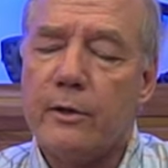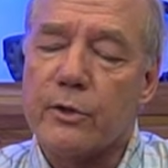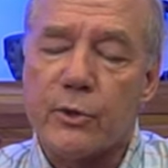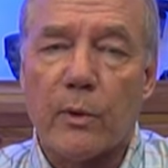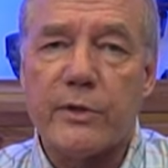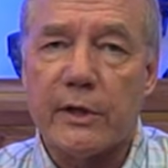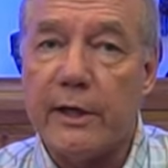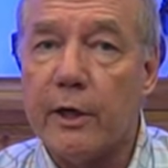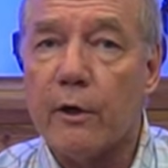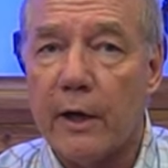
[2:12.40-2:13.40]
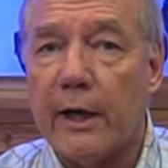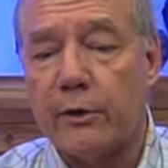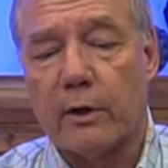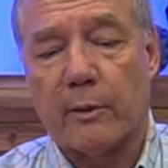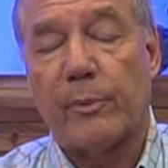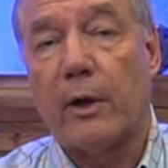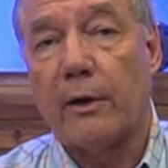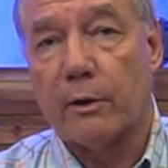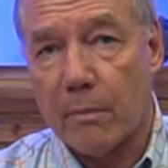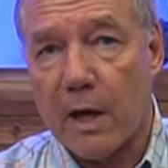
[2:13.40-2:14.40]
your source in here and you're gonna
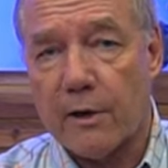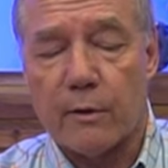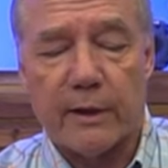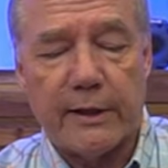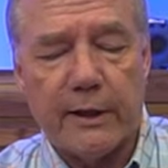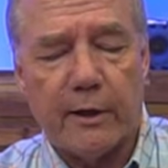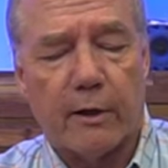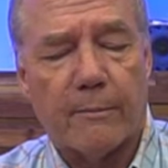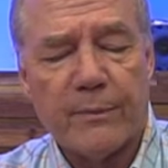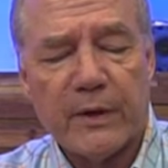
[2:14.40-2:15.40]
plug your monitor in here,